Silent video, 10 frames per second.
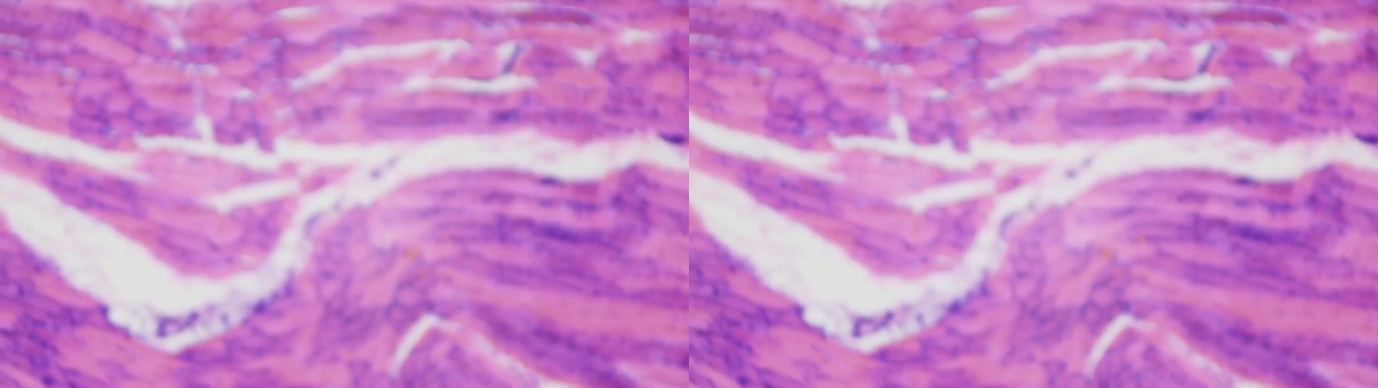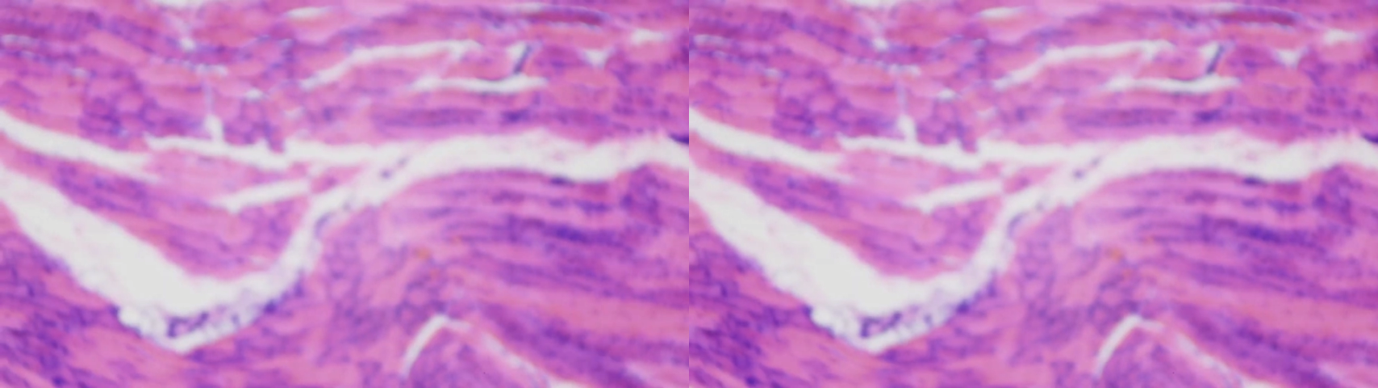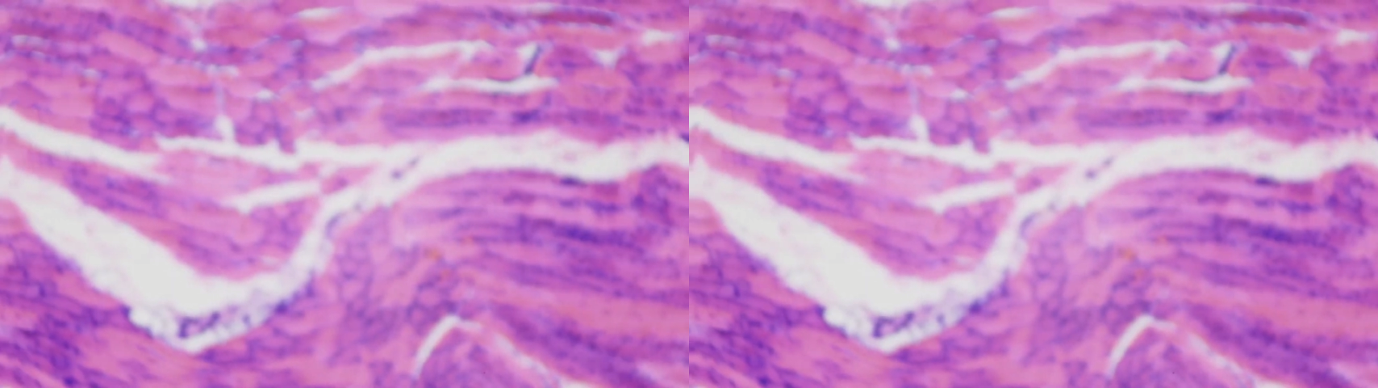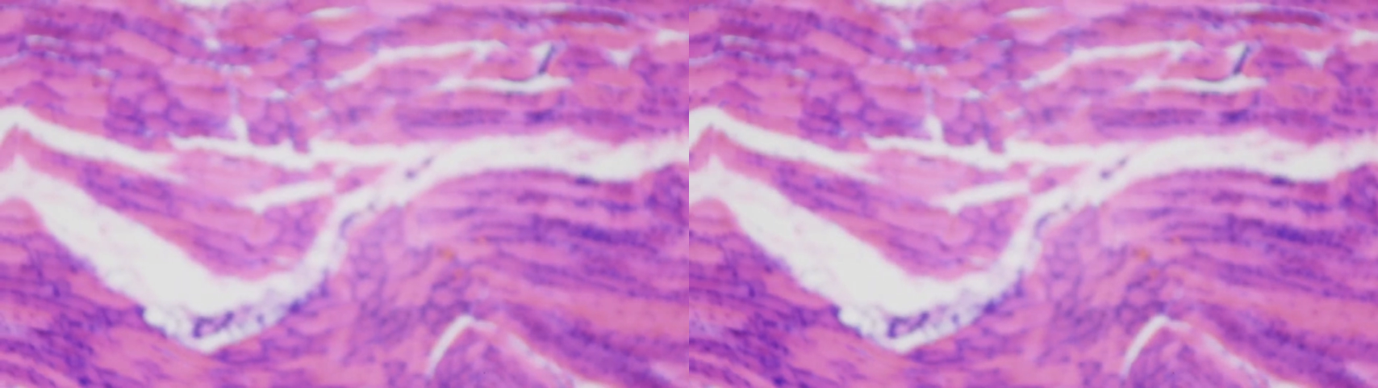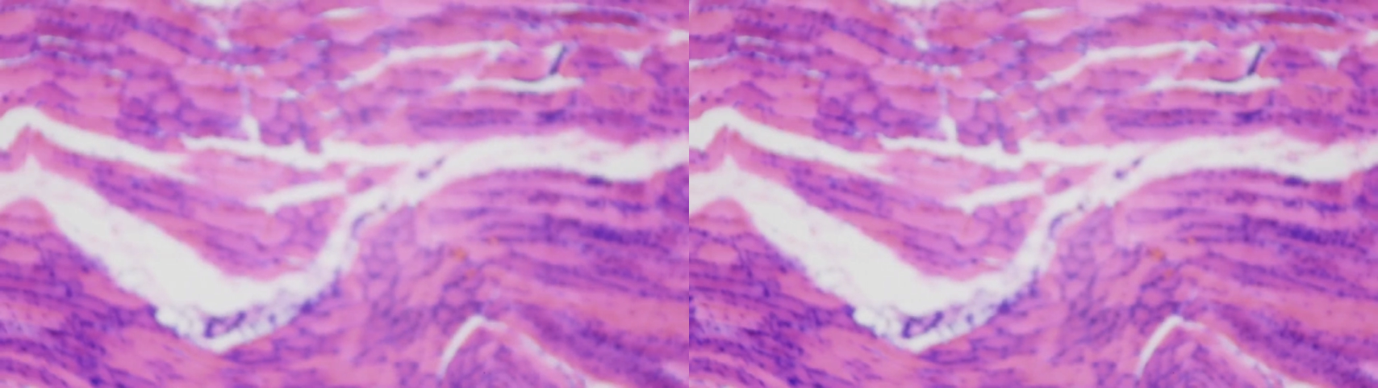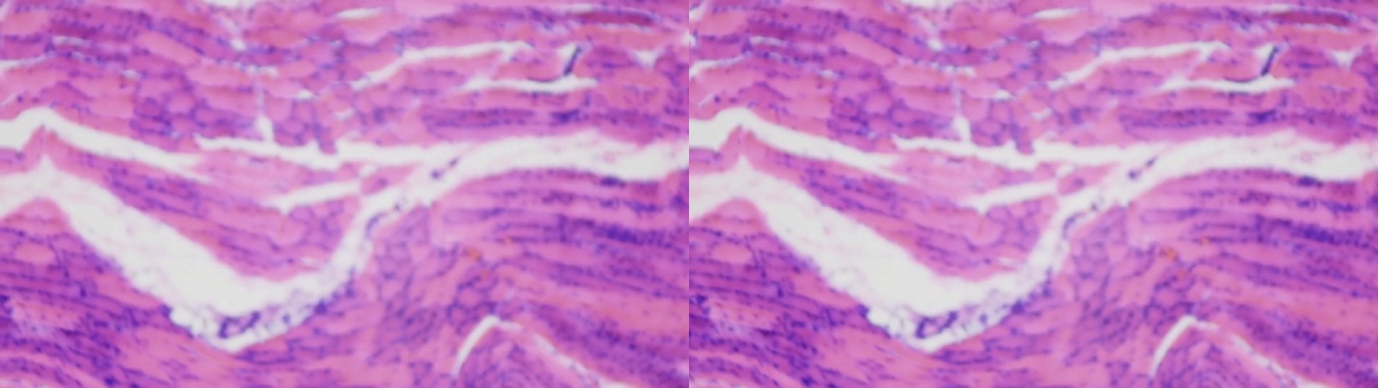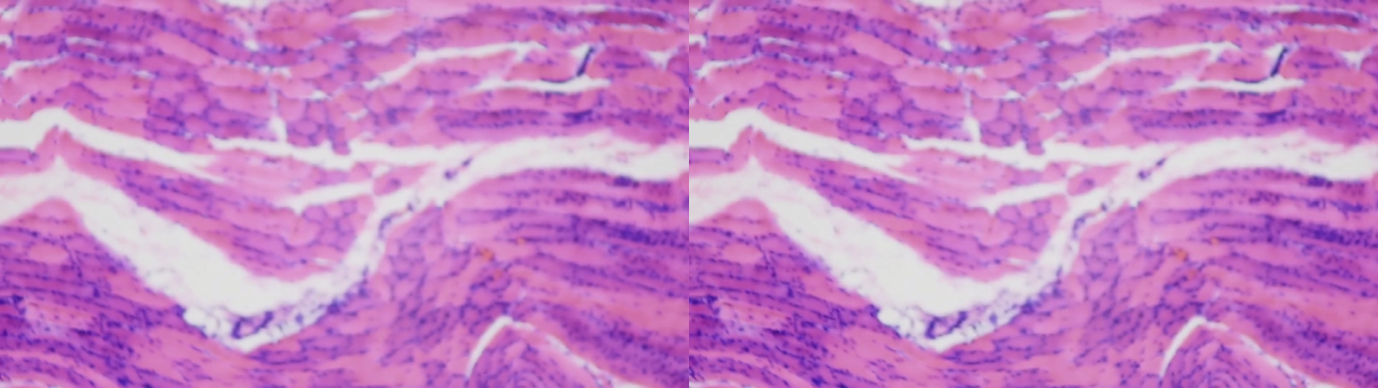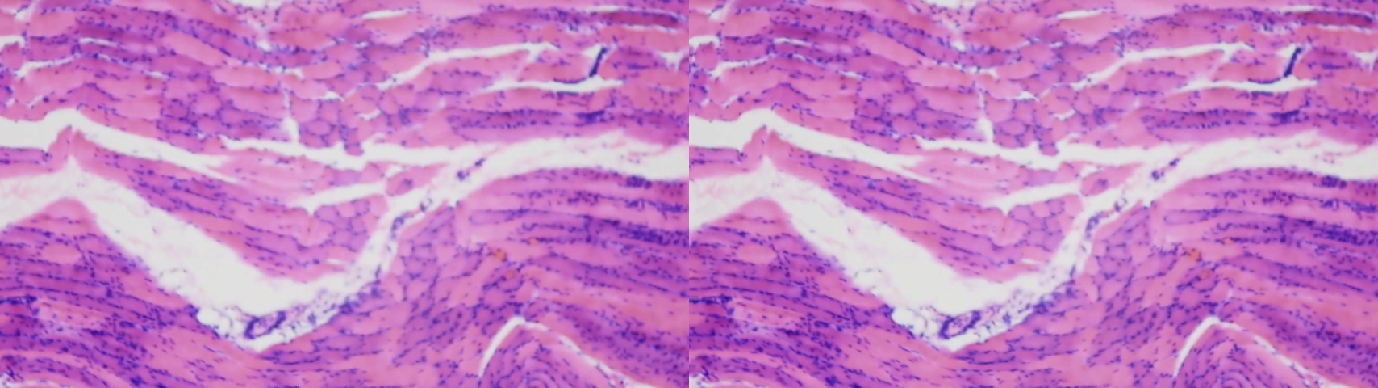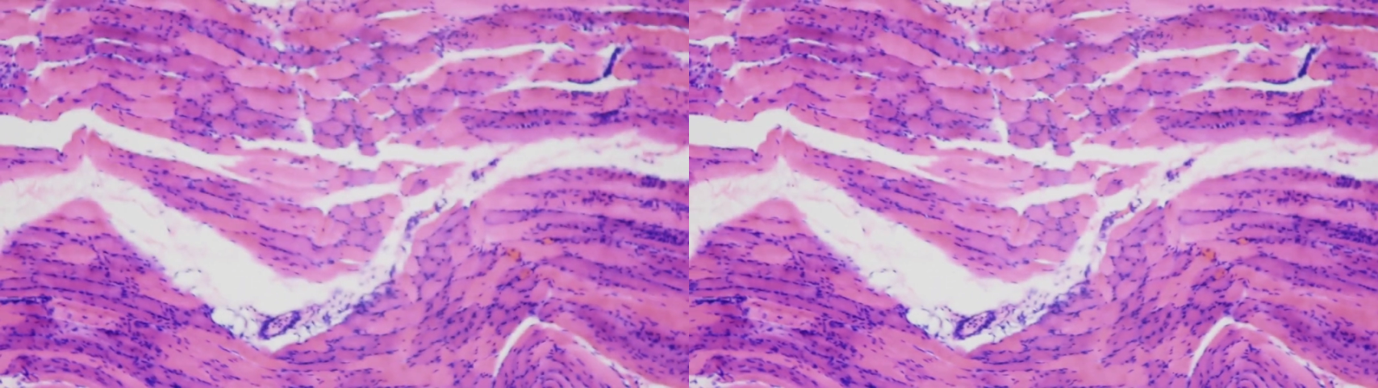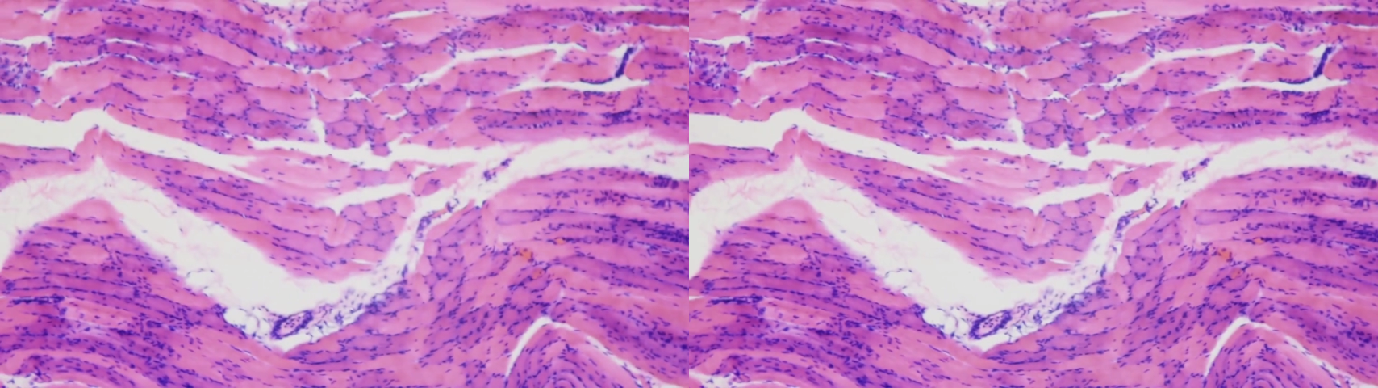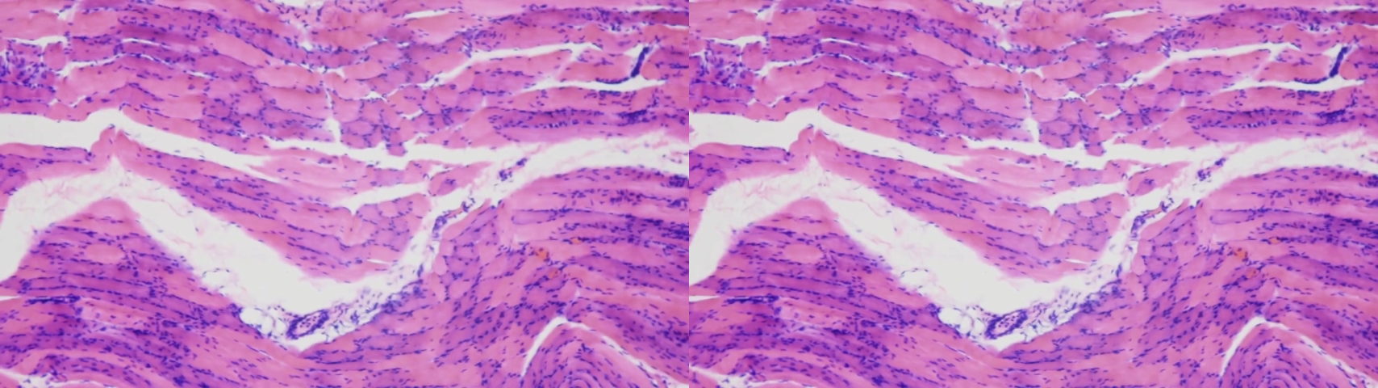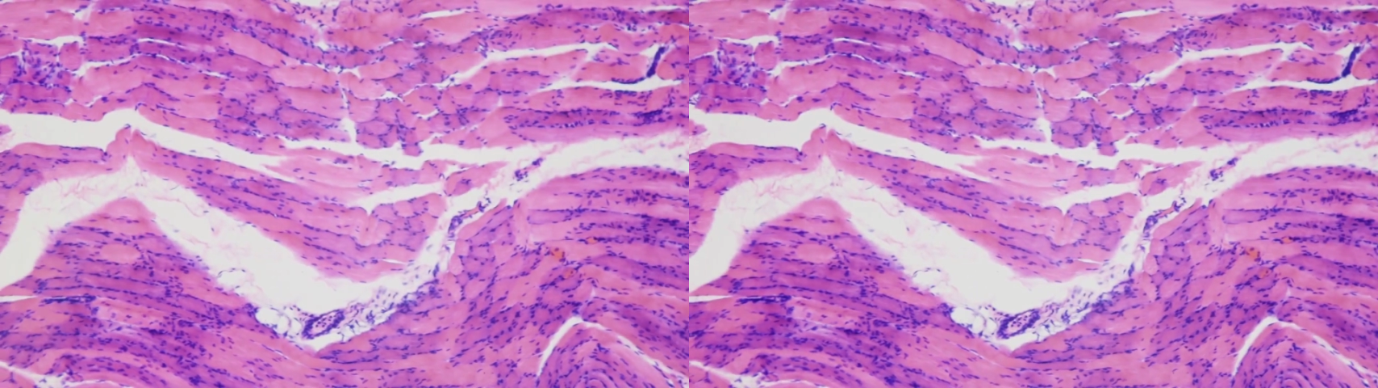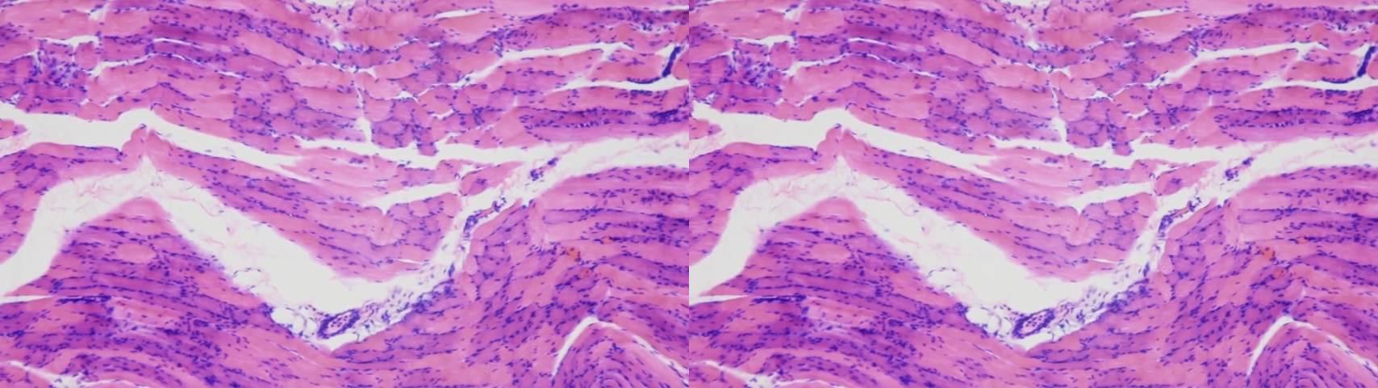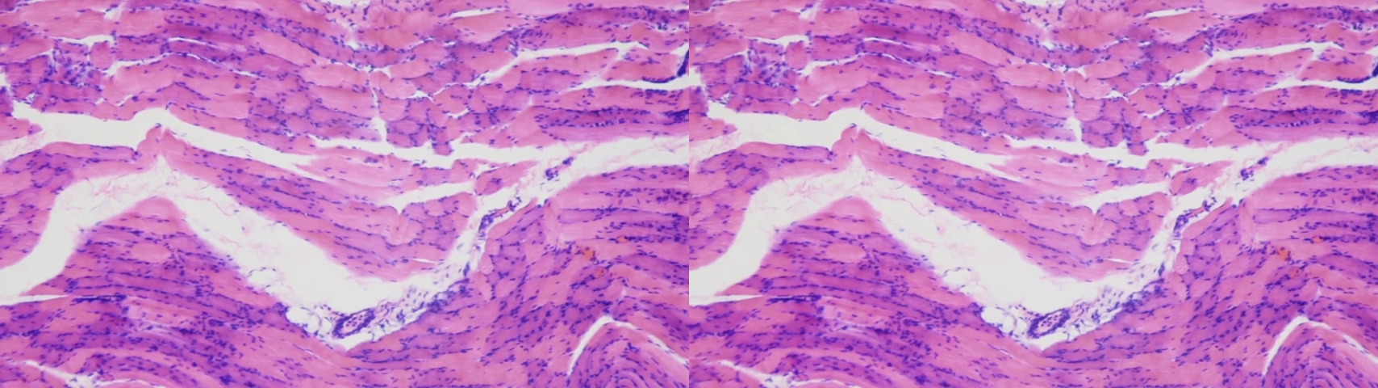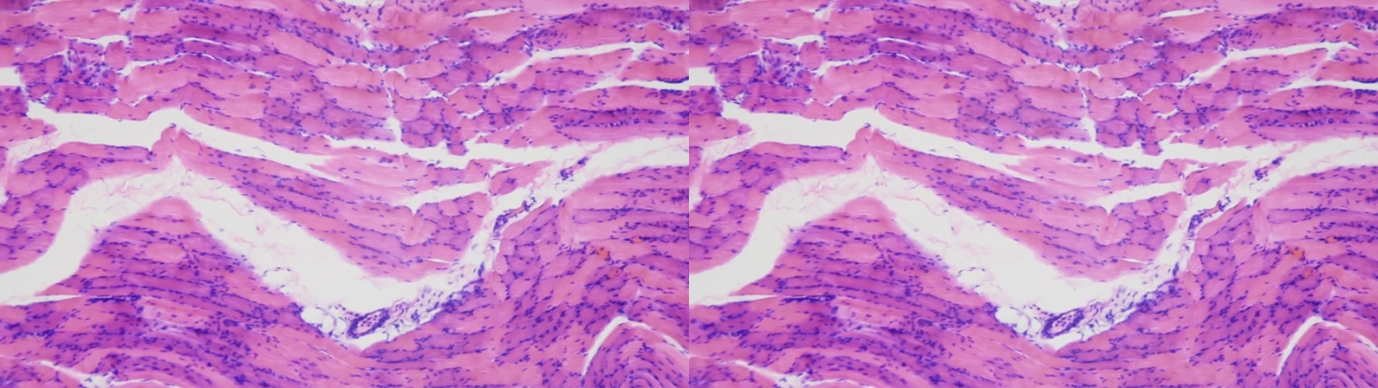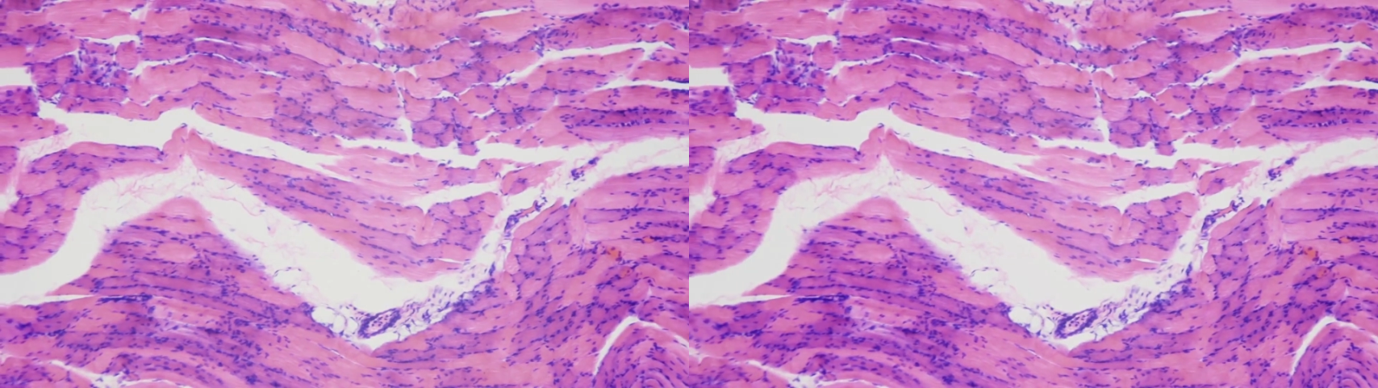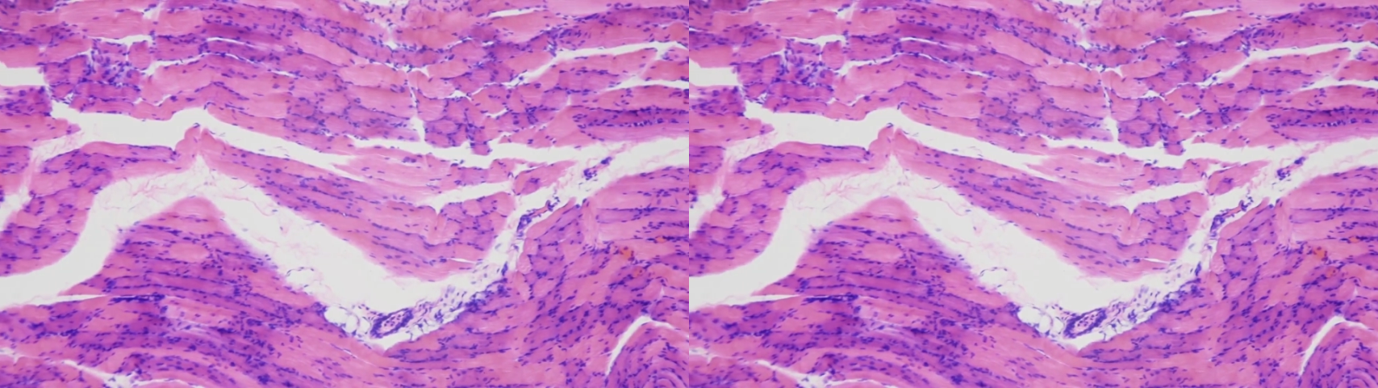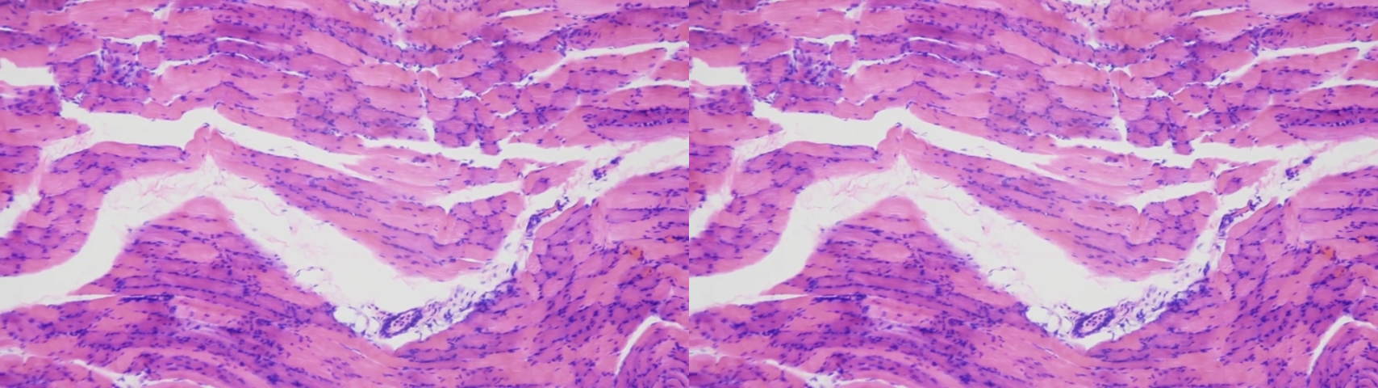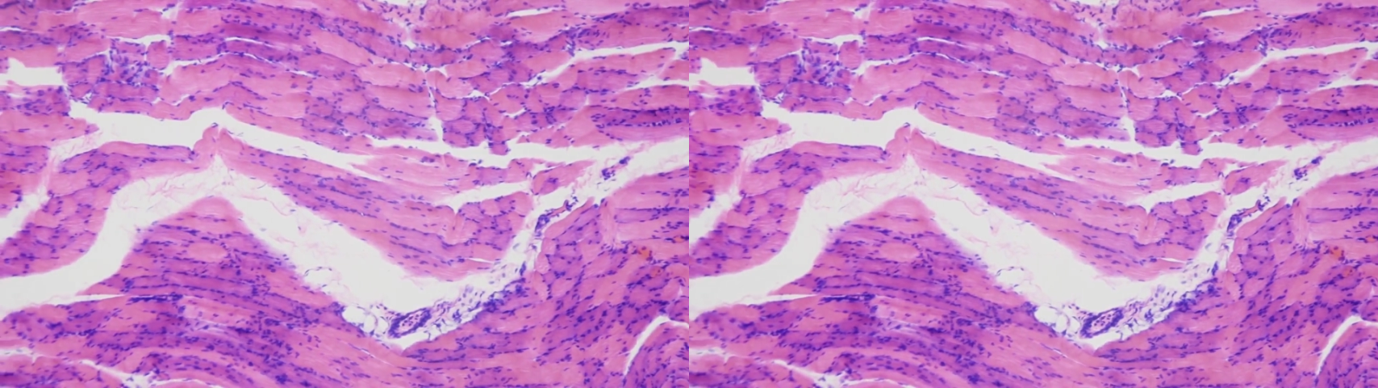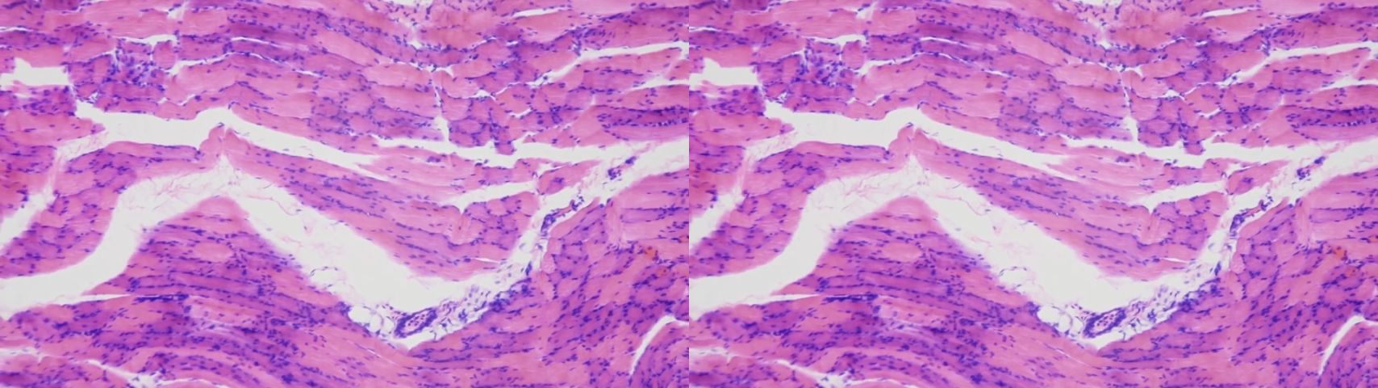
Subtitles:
Nobody's mouth can be seen.